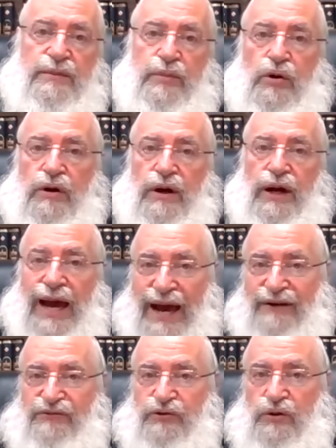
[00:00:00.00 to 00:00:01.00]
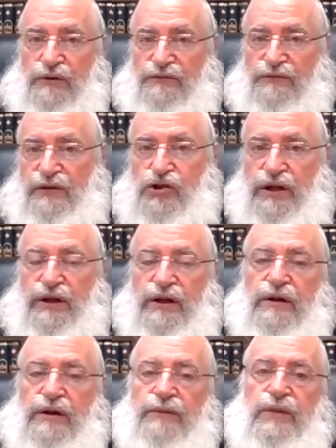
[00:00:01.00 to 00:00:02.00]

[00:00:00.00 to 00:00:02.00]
bracha after you finished eating?